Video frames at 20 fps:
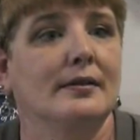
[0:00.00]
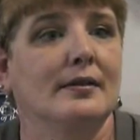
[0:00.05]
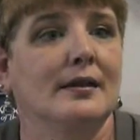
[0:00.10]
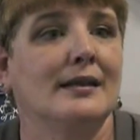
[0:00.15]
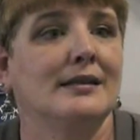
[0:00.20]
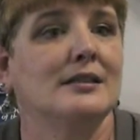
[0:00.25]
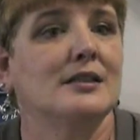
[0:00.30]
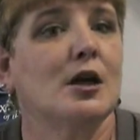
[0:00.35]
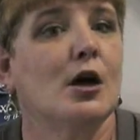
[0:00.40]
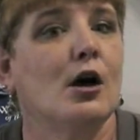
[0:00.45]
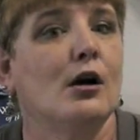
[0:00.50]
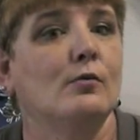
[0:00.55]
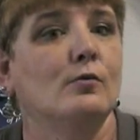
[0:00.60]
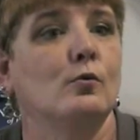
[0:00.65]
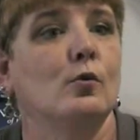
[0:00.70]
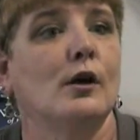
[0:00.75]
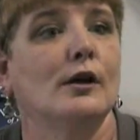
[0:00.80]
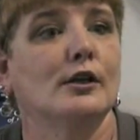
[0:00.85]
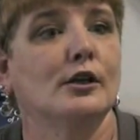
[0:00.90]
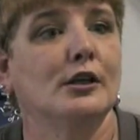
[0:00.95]
they taught
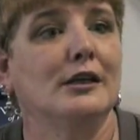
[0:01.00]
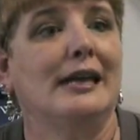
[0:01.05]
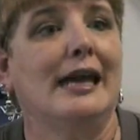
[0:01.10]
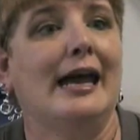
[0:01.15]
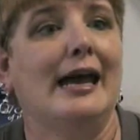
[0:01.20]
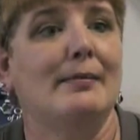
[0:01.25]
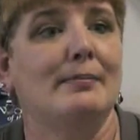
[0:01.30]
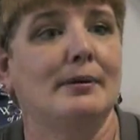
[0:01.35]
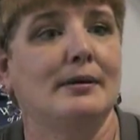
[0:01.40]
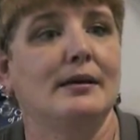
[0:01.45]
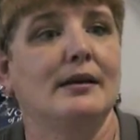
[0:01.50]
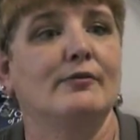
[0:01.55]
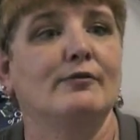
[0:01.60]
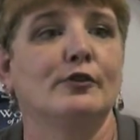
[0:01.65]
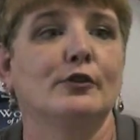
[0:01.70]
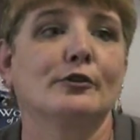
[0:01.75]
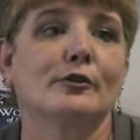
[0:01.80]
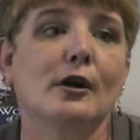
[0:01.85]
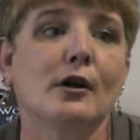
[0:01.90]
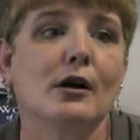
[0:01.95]
what could happen if
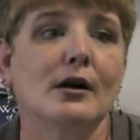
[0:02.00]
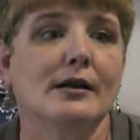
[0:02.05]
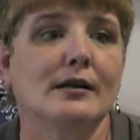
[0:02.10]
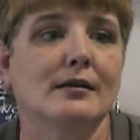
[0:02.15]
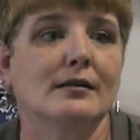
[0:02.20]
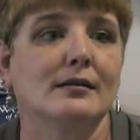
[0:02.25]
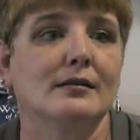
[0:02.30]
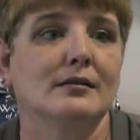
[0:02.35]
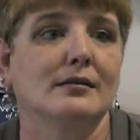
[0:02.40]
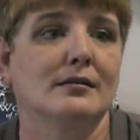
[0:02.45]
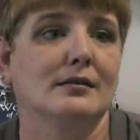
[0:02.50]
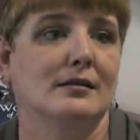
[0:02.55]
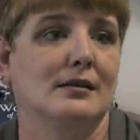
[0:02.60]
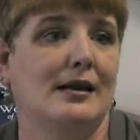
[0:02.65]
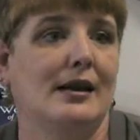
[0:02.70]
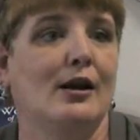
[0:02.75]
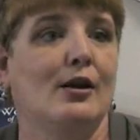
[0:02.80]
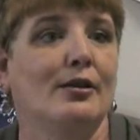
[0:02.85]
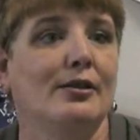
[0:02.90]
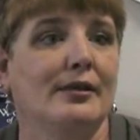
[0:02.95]
you're not
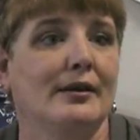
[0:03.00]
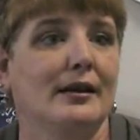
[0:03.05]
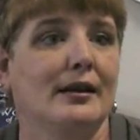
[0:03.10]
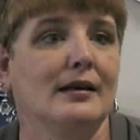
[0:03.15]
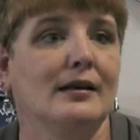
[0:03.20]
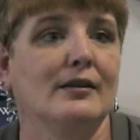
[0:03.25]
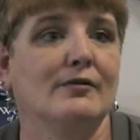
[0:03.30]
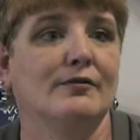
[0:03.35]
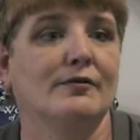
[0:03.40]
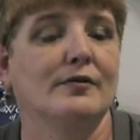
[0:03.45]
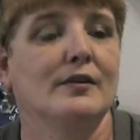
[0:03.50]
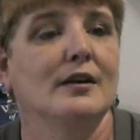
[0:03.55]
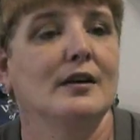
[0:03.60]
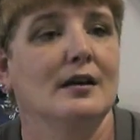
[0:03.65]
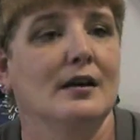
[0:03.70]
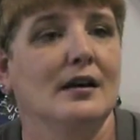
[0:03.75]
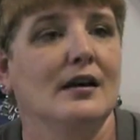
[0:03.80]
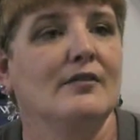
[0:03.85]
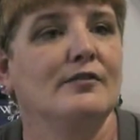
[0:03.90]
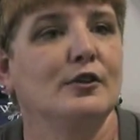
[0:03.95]
healthy, and
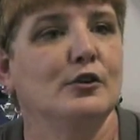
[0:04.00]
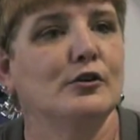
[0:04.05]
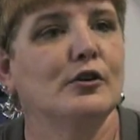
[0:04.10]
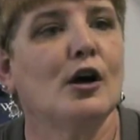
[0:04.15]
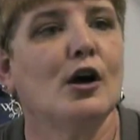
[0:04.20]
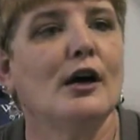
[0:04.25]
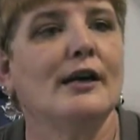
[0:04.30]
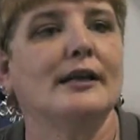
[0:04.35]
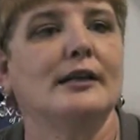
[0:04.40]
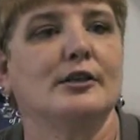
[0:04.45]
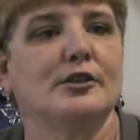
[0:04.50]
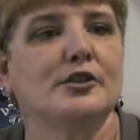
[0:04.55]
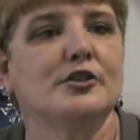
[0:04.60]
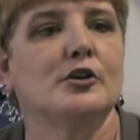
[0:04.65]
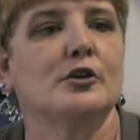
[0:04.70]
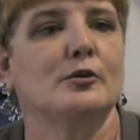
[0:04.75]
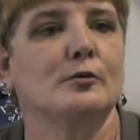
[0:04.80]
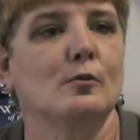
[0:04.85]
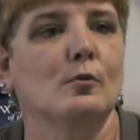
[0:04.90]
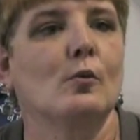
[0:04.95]
if you're not at a
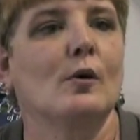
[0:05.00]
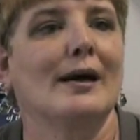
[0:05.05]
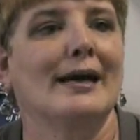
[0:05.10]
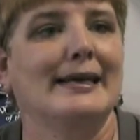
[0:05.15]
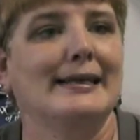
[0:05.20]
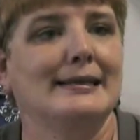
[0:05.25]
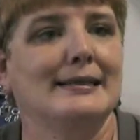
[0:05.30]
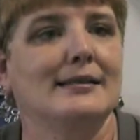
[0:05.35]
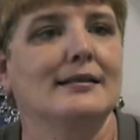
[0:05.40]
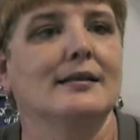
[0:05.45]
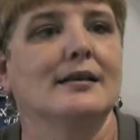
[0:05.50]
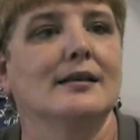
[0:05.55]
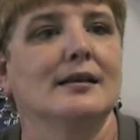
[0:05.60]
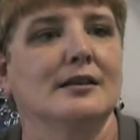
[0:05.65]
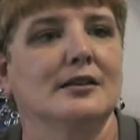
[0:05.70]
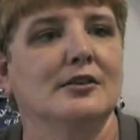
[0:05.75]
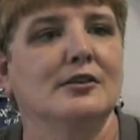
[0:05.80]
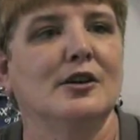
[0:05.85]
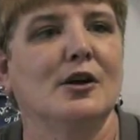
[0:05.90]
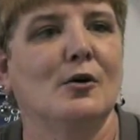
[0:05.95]
certain weight,
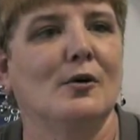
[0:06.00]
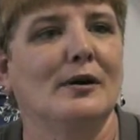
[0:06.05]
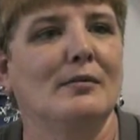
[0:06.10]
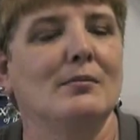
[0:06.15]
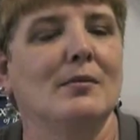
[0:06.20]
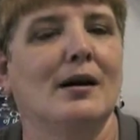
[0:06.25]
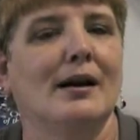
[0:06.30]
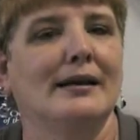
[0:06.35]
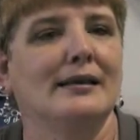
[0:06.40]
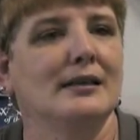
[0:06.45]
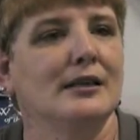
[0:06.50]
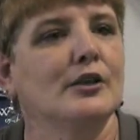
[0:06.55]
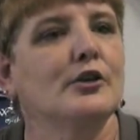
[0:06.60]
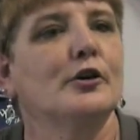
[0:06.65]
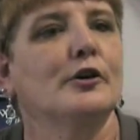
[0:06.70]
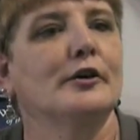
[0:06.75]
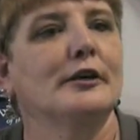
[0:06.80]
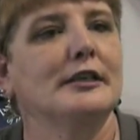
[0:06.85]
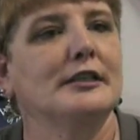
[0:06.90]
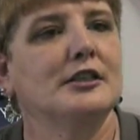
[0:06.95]
it might
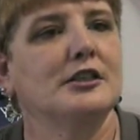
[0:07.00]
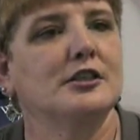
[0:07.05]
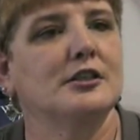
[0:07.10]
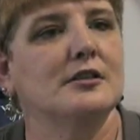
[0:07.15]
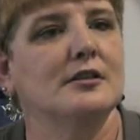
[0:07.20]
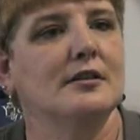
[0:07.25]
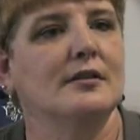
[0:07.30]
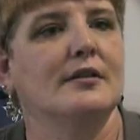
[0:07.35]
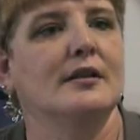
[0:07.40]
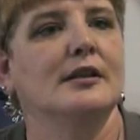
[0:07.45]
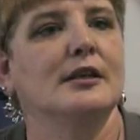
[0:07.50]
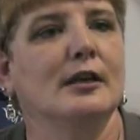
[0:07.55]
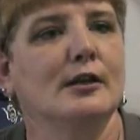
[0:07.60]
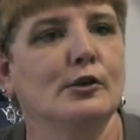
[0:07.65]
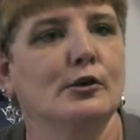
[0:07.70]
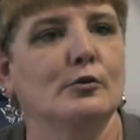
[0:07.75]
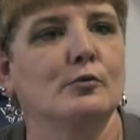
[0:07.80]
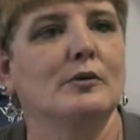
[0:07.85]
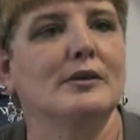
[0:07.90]
encourage the younger